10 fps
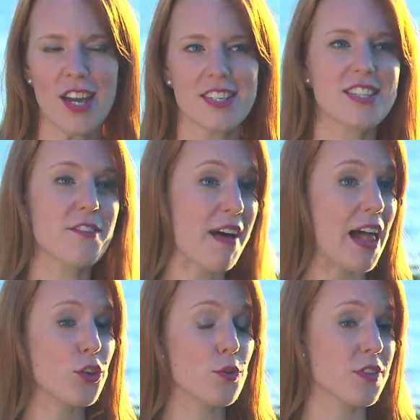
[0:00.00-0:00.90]
Does the
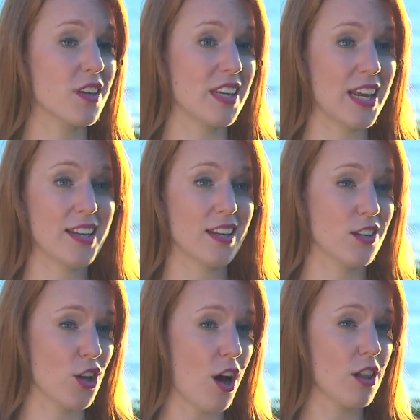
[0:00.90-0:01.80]
value of the
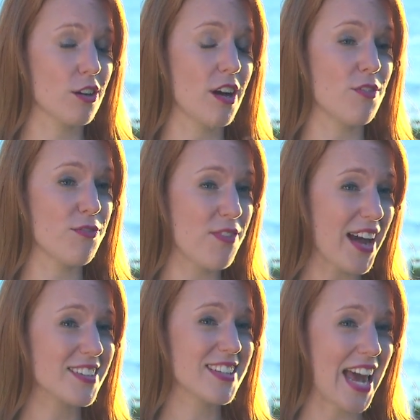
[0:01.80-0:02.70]
Canadian dollar
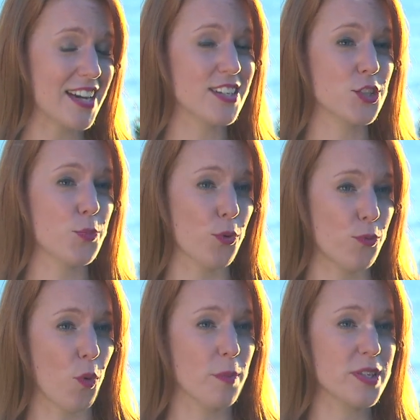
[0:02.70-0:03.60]
affect Canada's
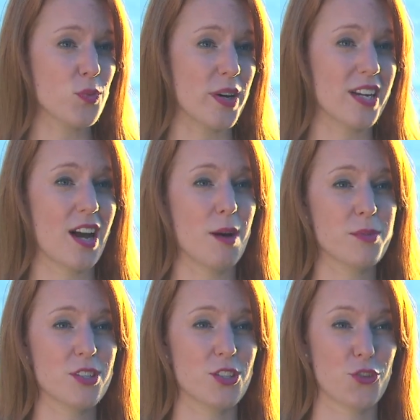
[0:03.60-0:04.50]
performance when it comes to